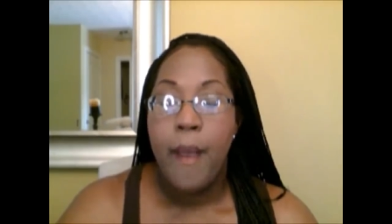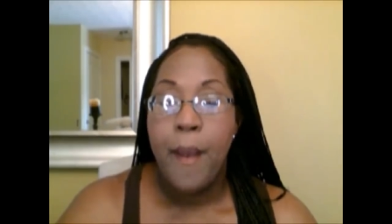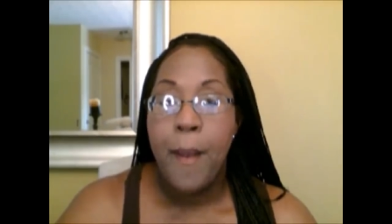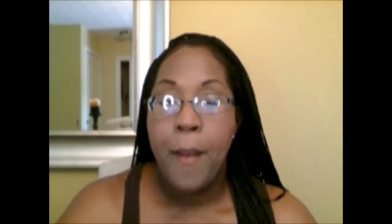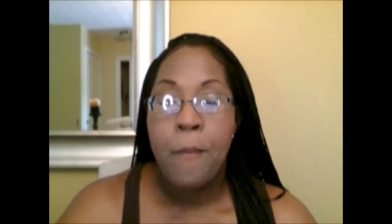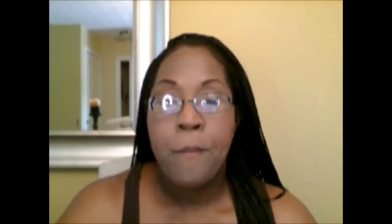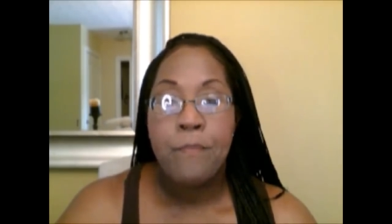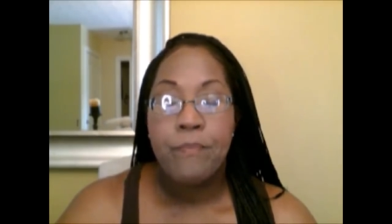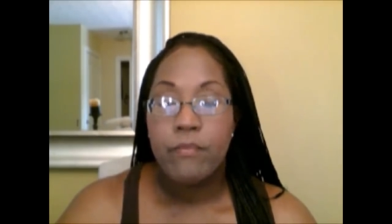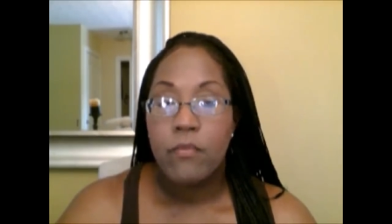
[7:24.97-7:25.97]
um,
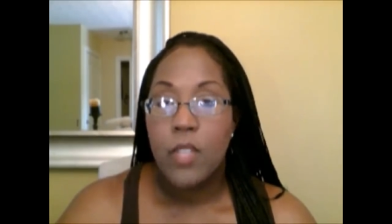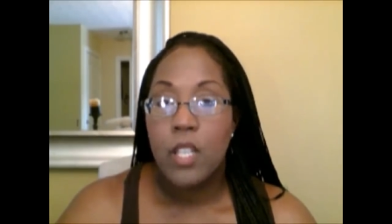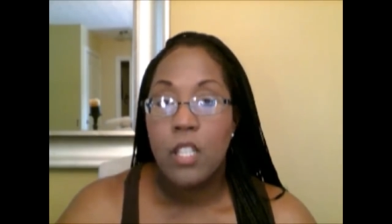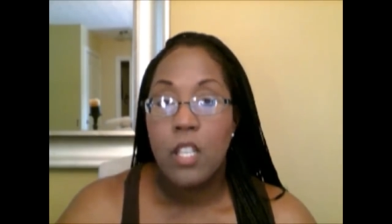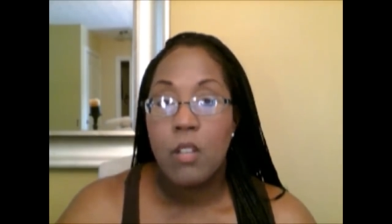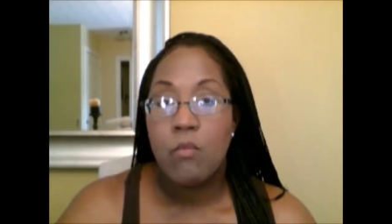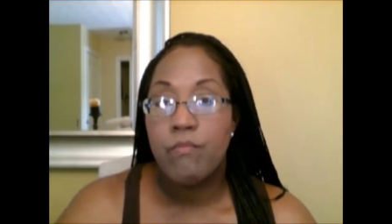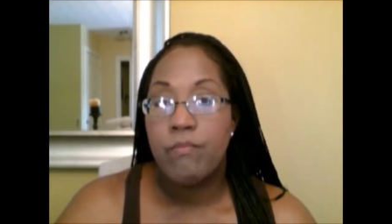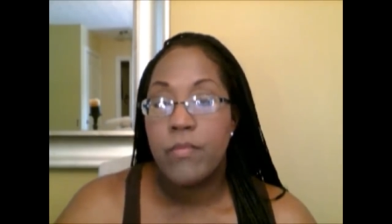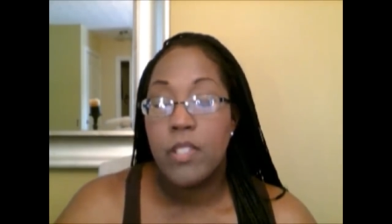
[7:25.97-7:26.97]
you know,
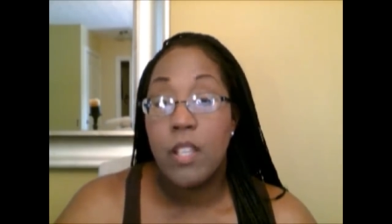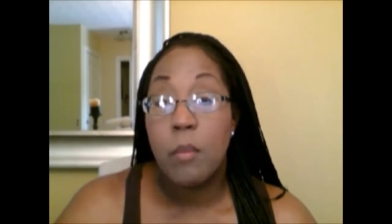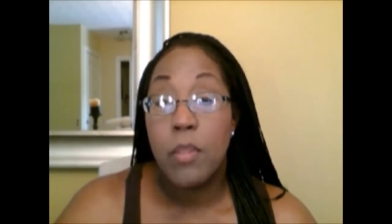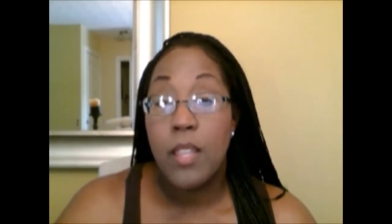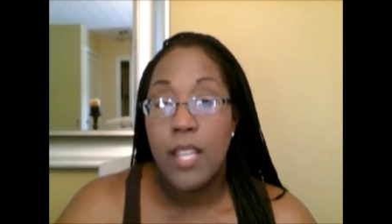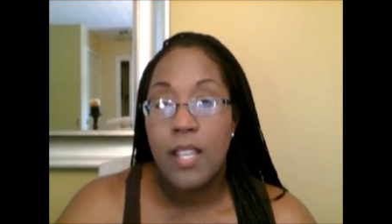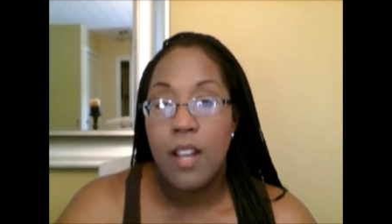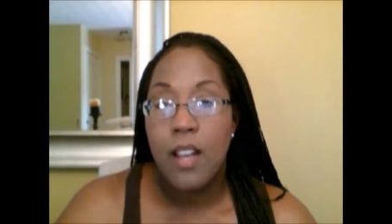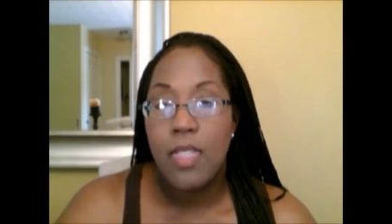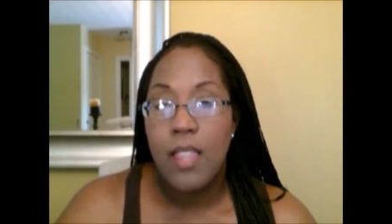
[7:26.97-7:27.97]
complete
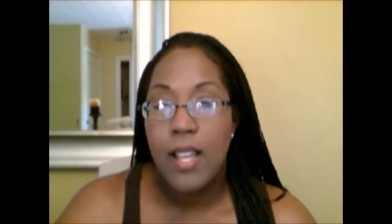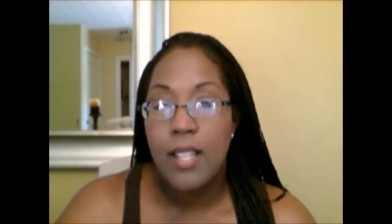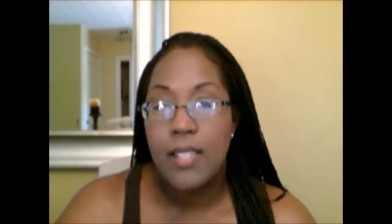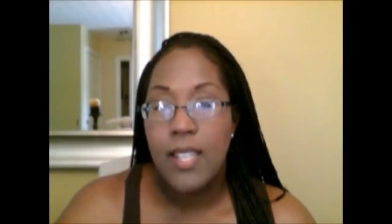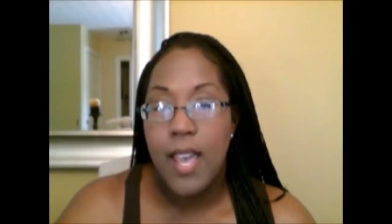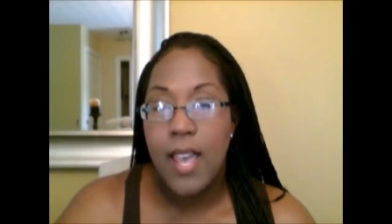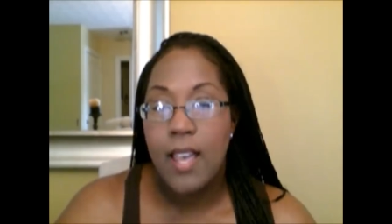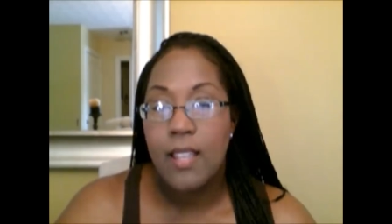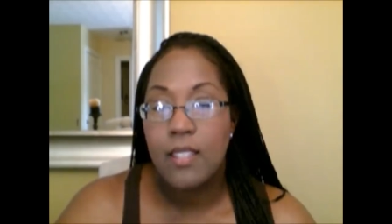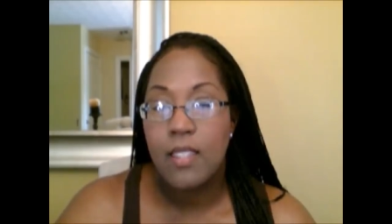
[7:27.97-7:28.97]
online
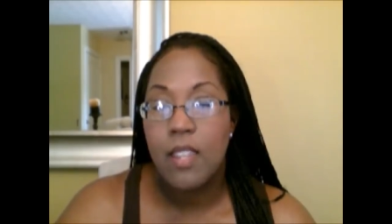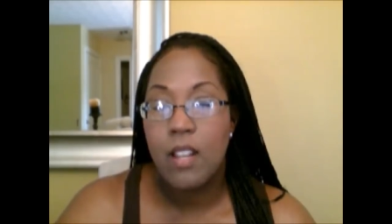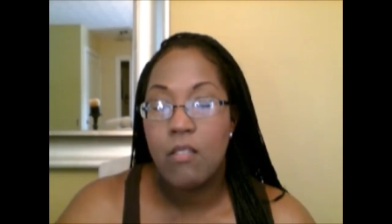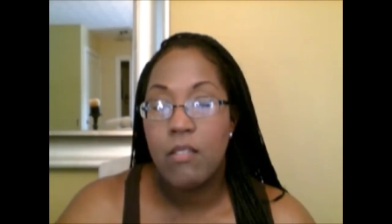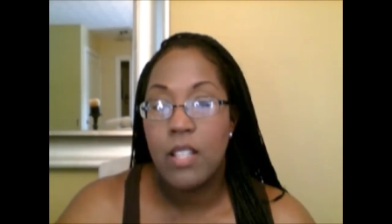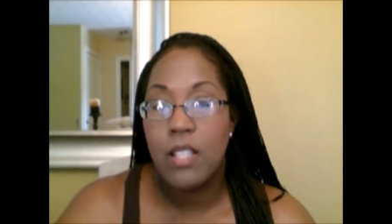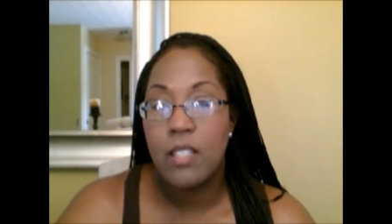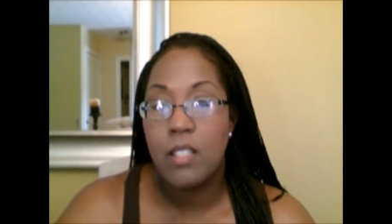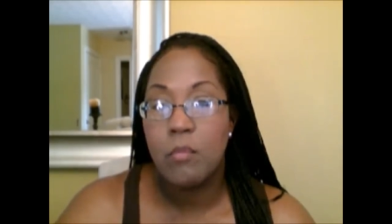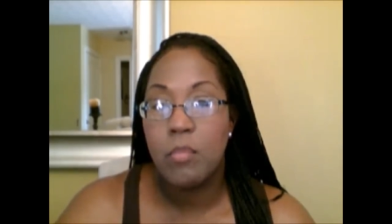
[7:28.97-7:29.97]
tasks that are really
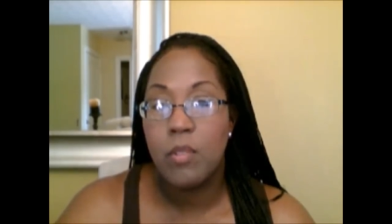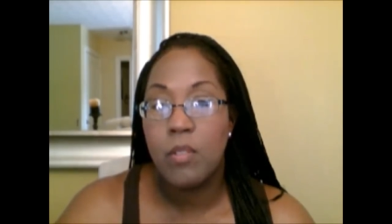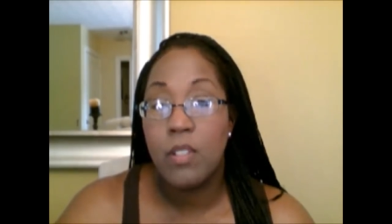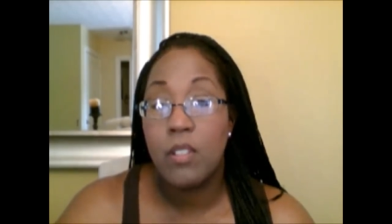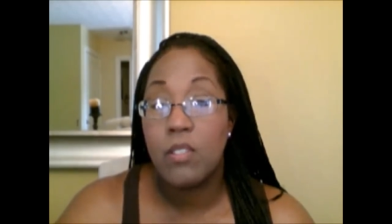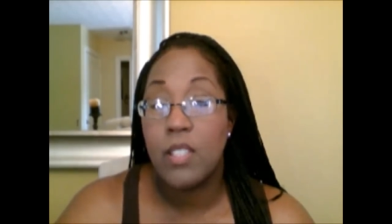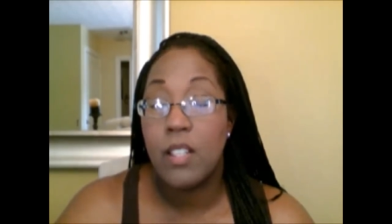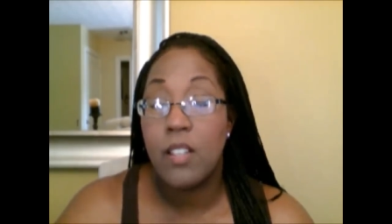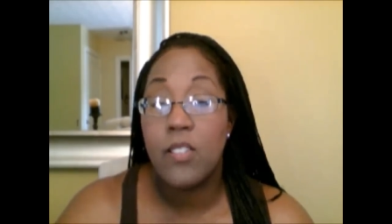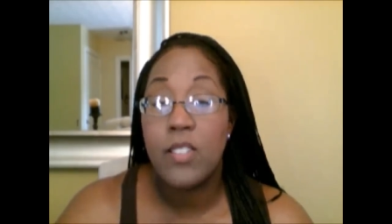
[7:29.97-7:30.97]
simple. They'll
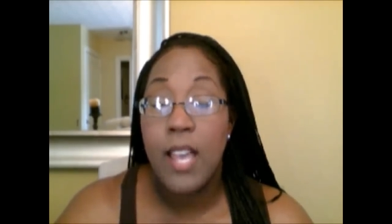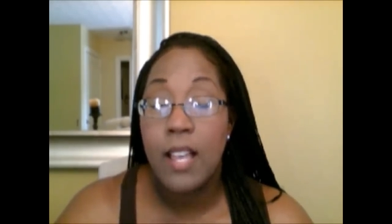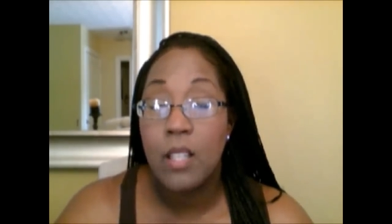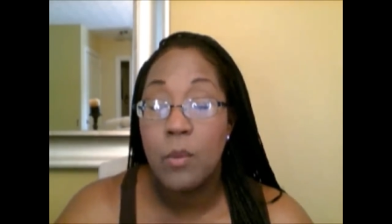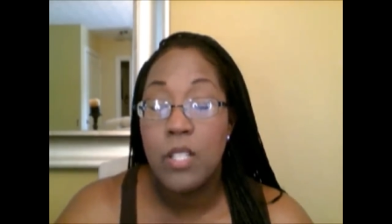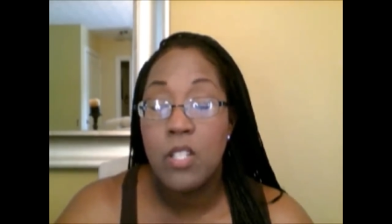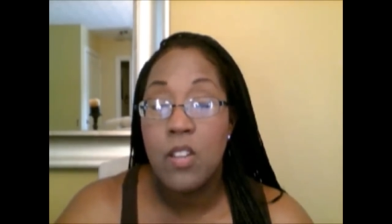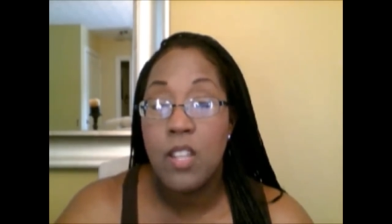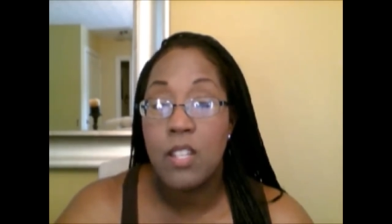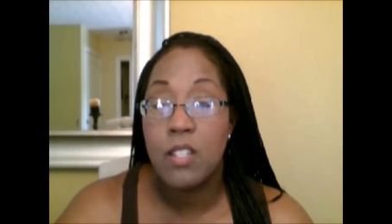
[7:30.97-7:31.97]
tell you exactly what
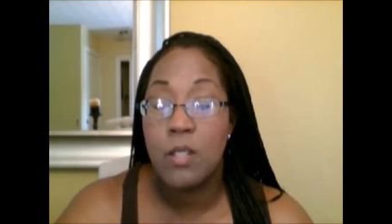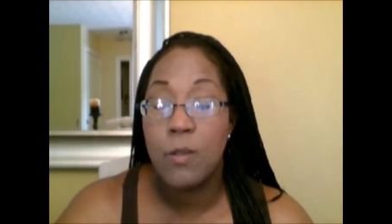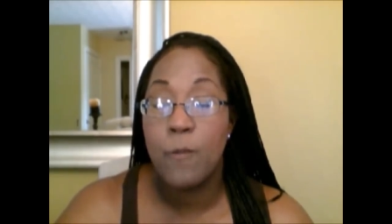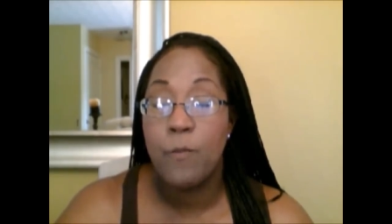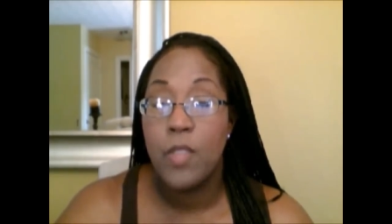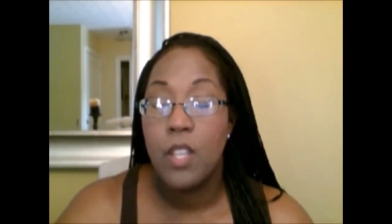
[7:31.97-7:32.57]
you need to do.